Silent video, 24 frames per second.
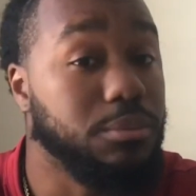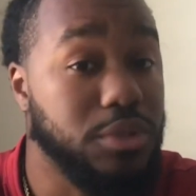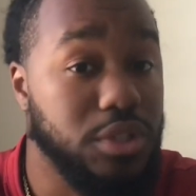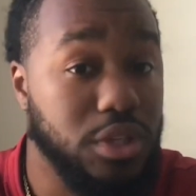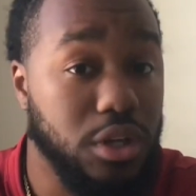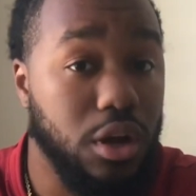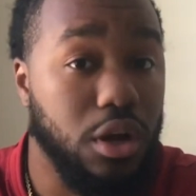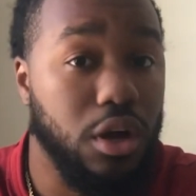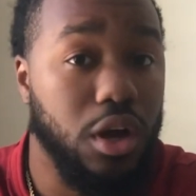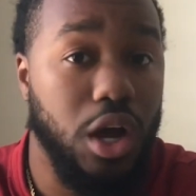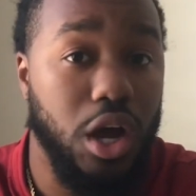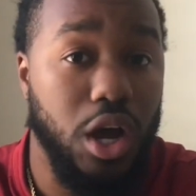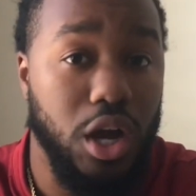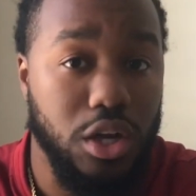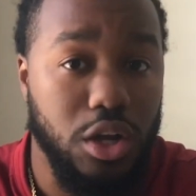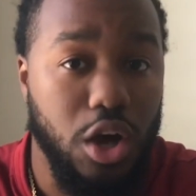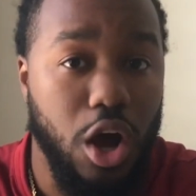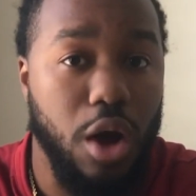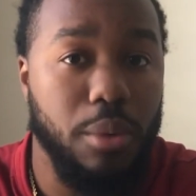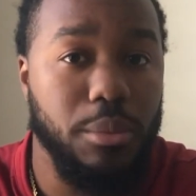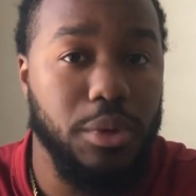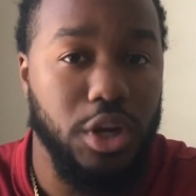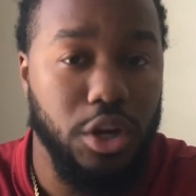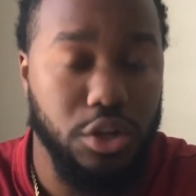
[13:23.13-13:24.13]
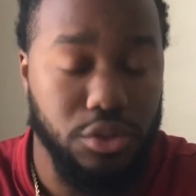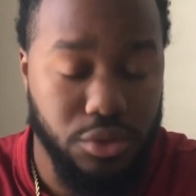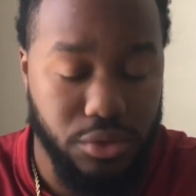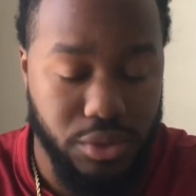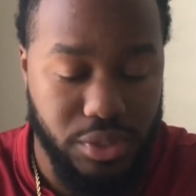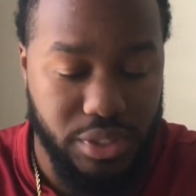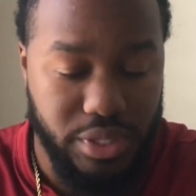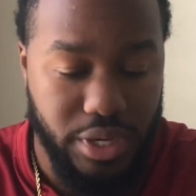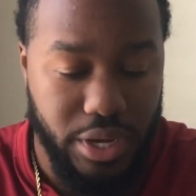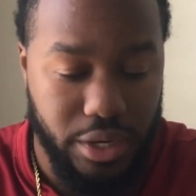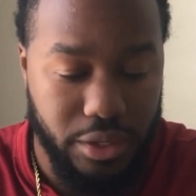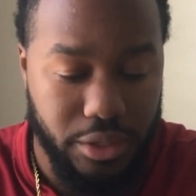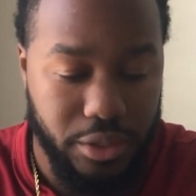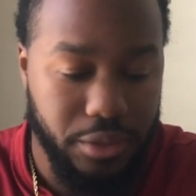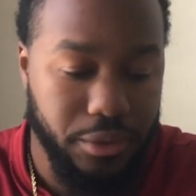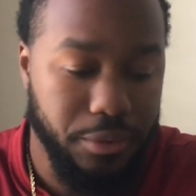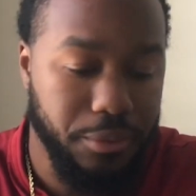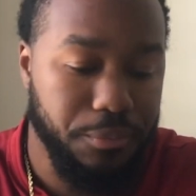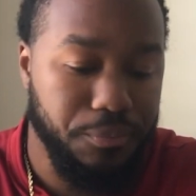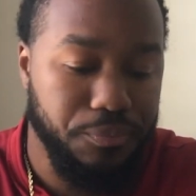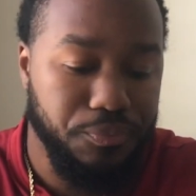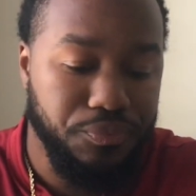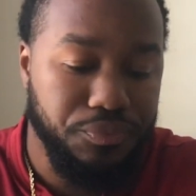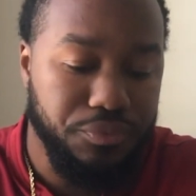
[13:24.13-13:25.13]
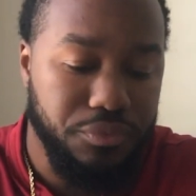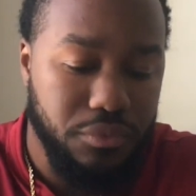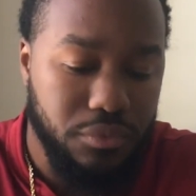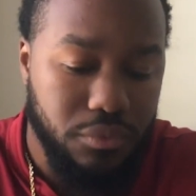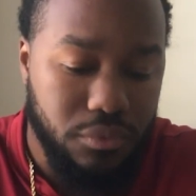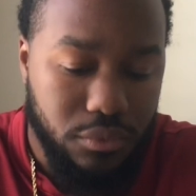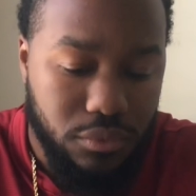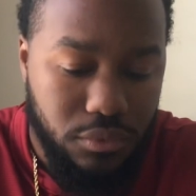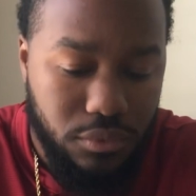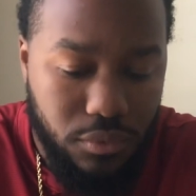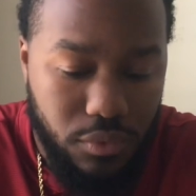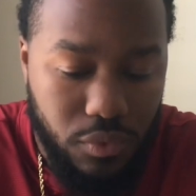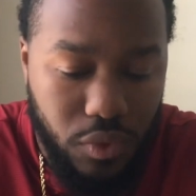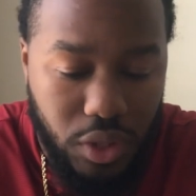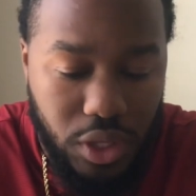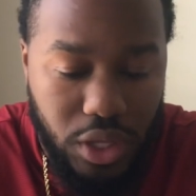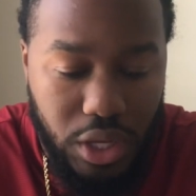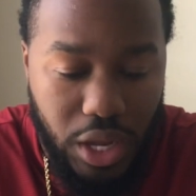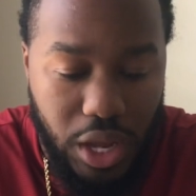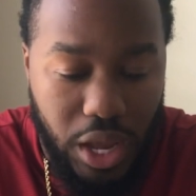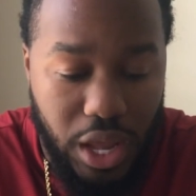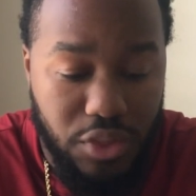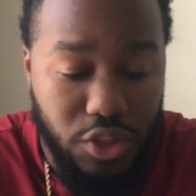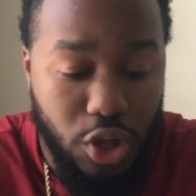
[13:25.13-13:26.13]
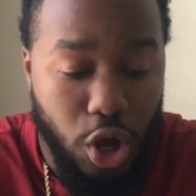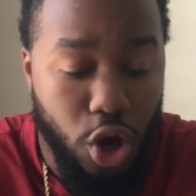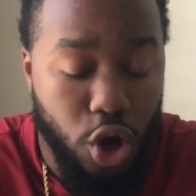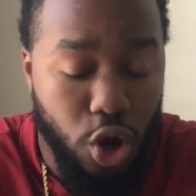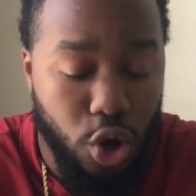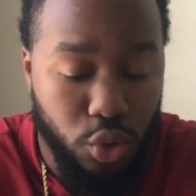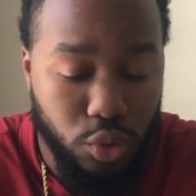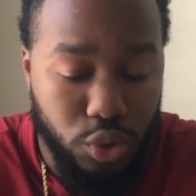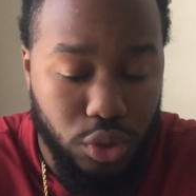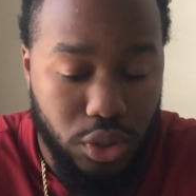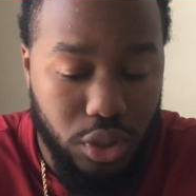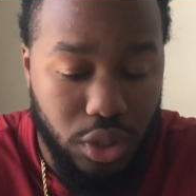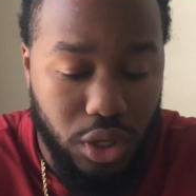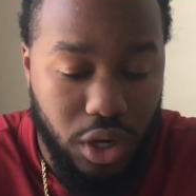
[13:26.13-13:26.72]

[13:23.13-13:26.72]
And the owner of Off the Hook Barbershop, Carl Booker,